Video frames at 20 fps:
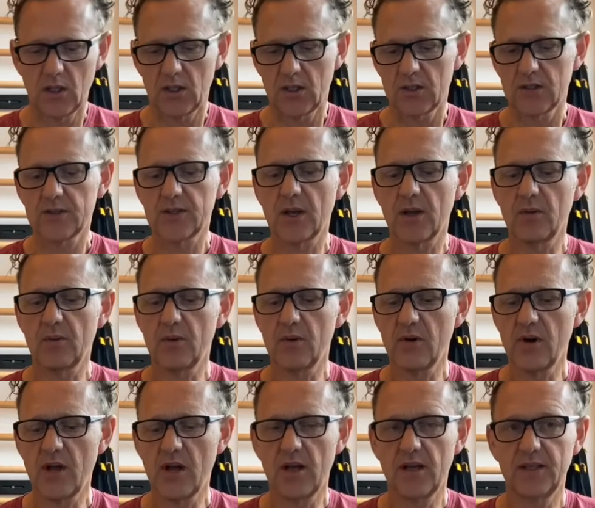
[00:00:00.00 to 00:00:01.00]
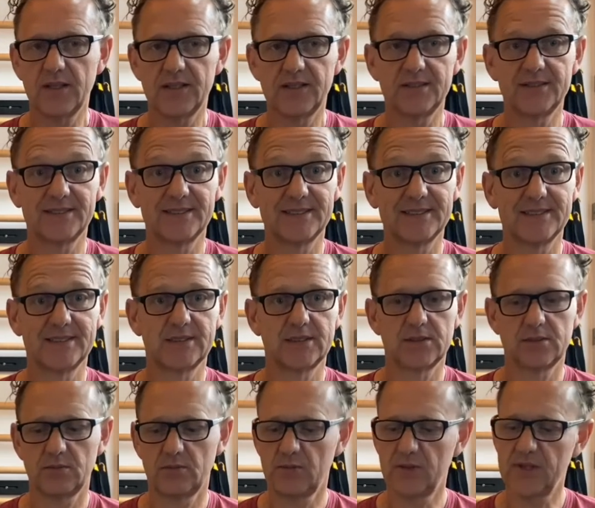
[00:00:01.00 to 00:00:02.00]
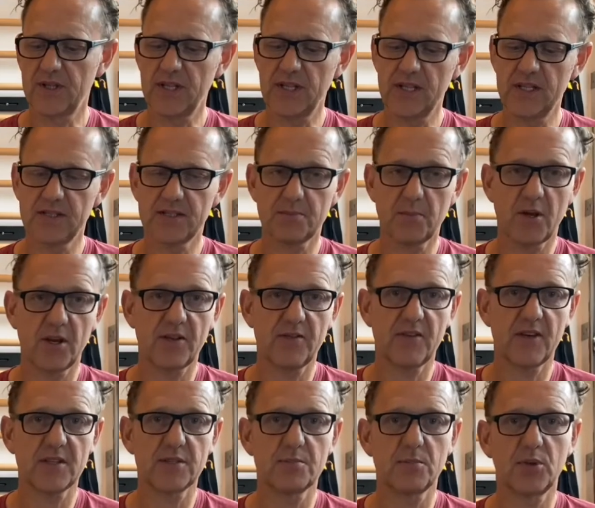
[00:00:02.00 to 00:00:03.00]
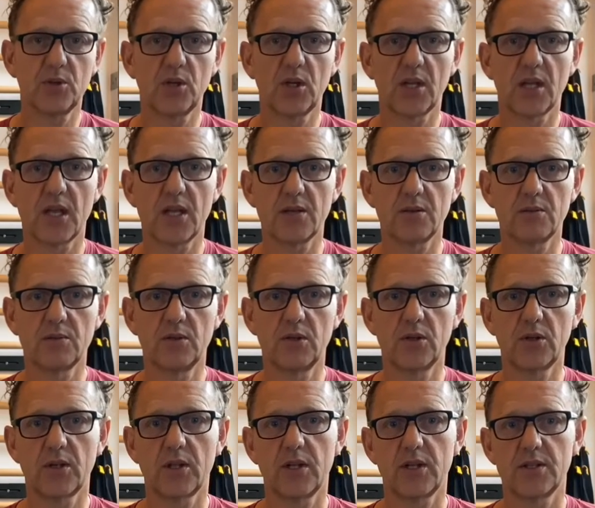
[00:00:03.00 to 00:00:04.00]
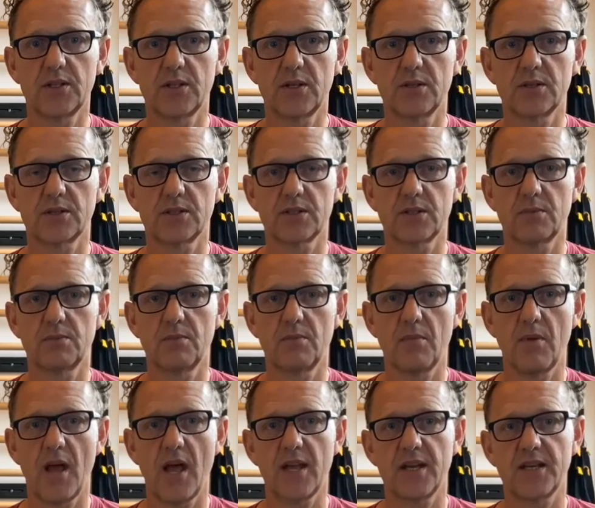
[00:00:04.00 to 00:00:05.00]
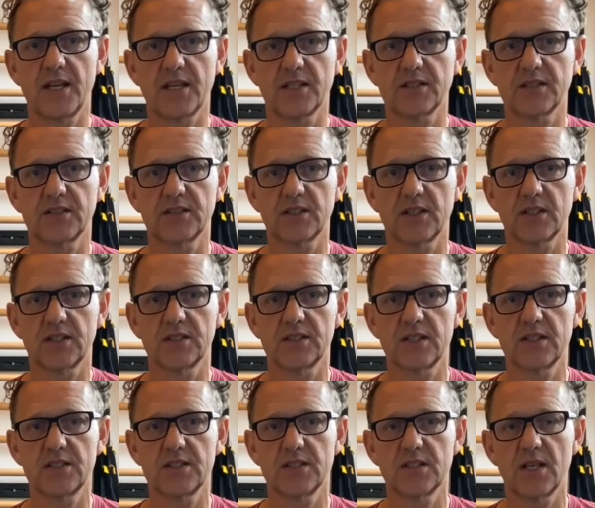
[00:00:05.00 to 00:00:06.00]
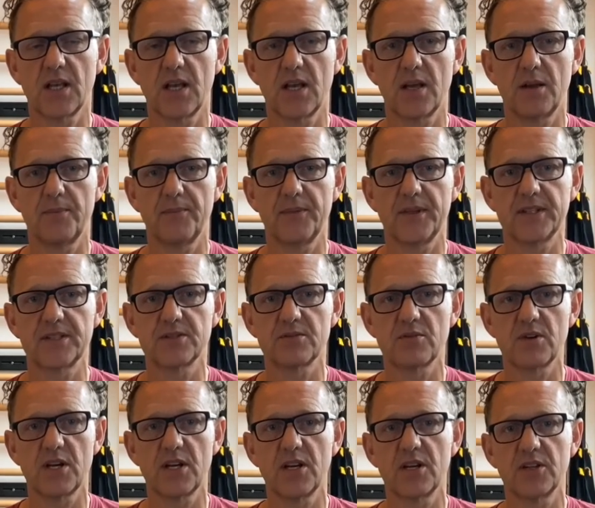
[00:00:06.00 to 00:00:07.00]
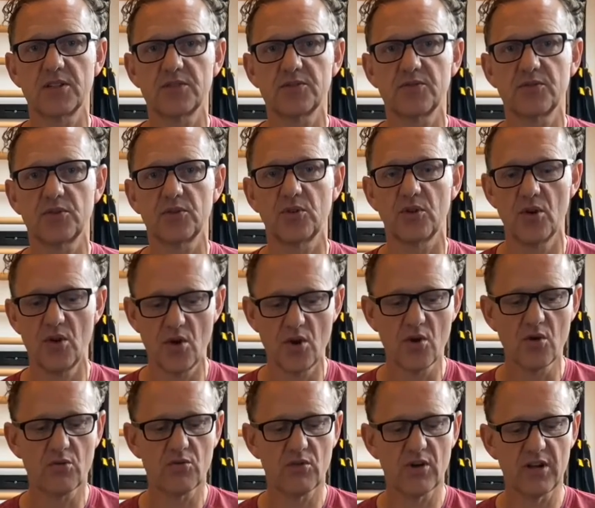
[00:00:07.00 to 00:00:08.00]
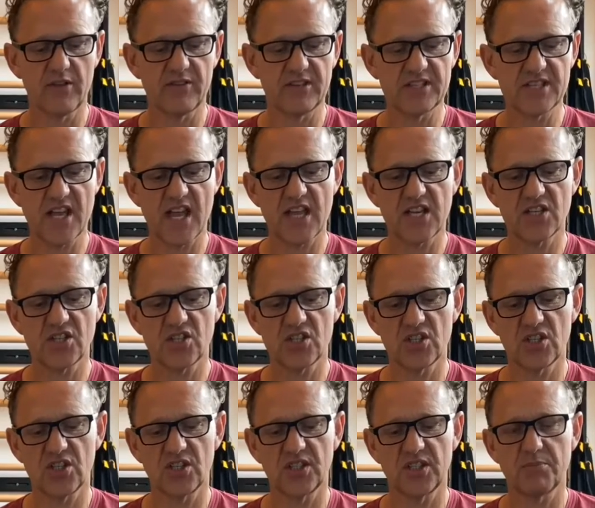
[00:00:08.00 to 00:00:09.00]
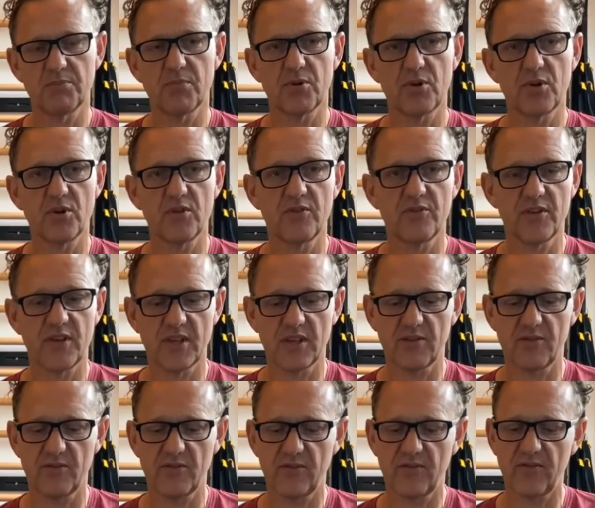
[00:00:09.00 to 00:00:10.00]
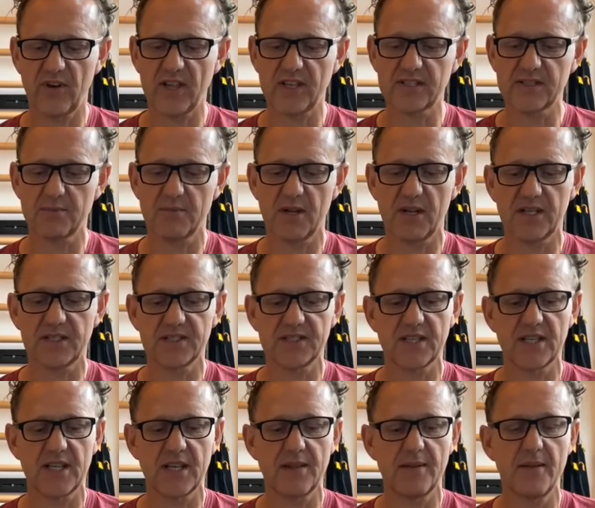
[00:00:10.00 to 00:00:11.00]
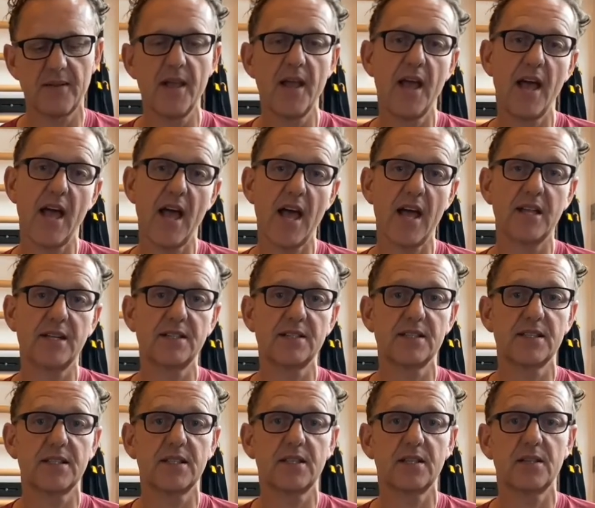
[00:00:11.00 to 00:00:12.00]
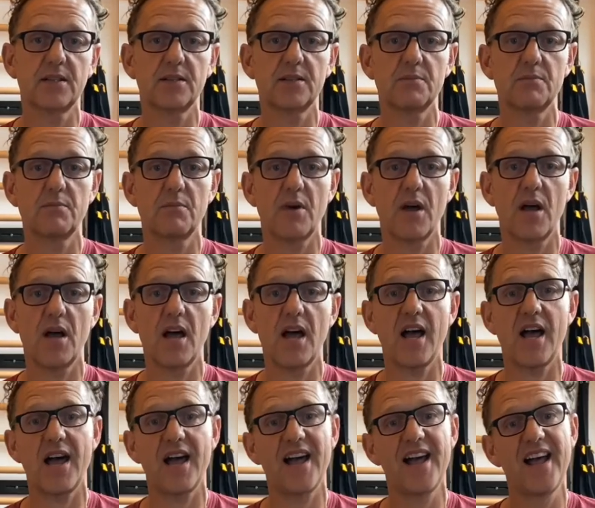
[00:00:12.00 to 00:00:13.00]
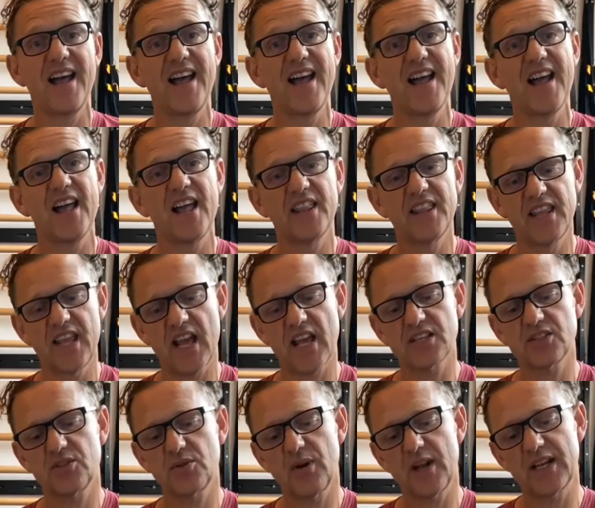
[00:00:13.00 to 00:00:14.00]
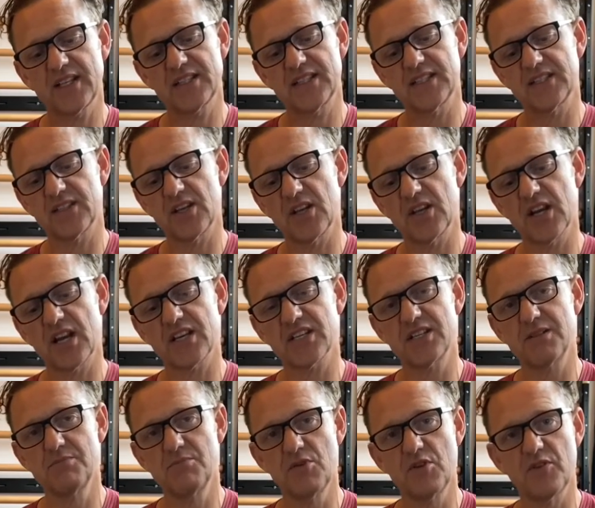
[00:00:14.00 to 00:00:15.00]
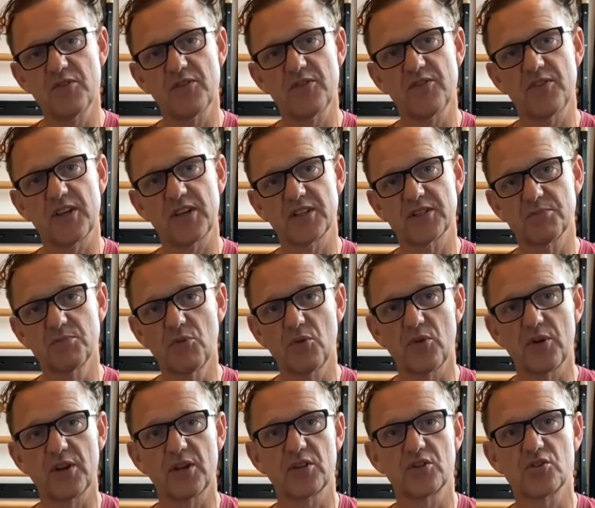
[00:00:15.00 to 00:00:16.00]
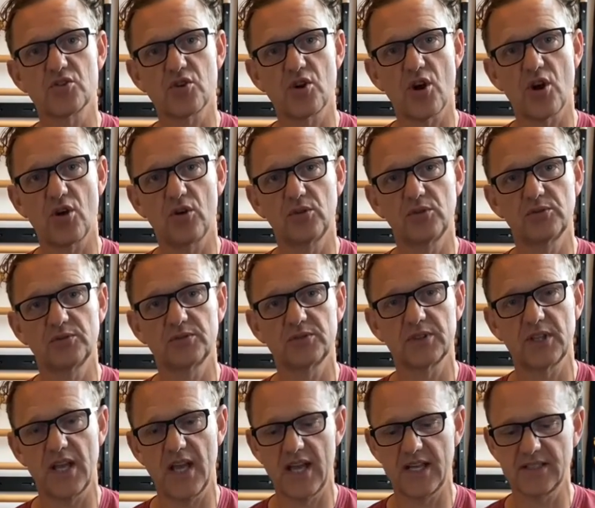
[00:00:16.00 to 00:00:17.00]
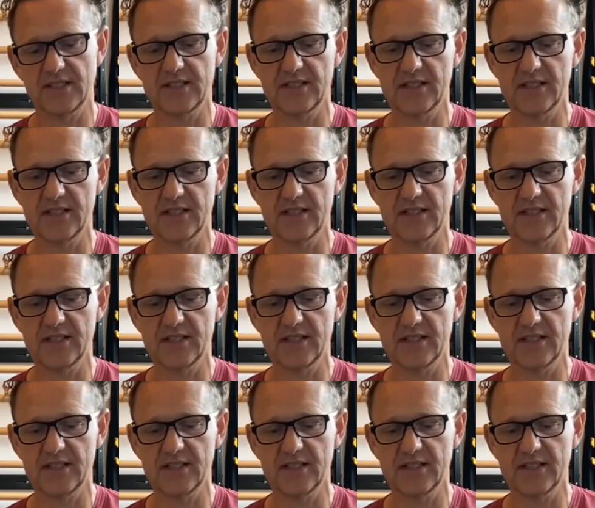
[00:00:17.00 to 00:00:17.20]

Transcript: So we're with the smiley face ball again. We're looking at doing some hand exercises. These are really nice for relieving tension, improving flexibility, and the actuality, so you can actually move the fingers more in control. And